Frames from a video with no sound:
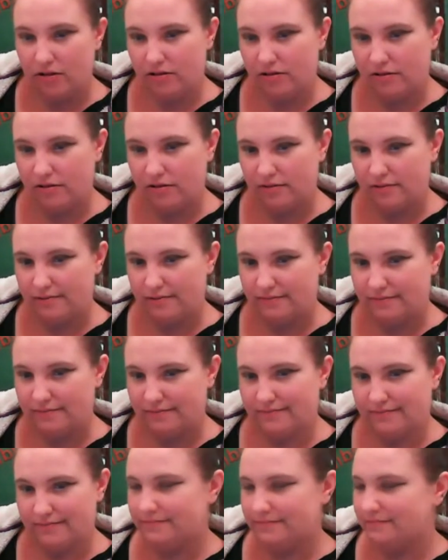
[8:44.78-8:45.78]

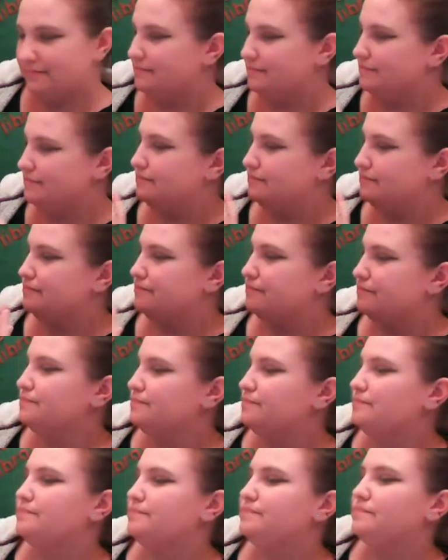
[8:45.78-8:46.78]
[no speech]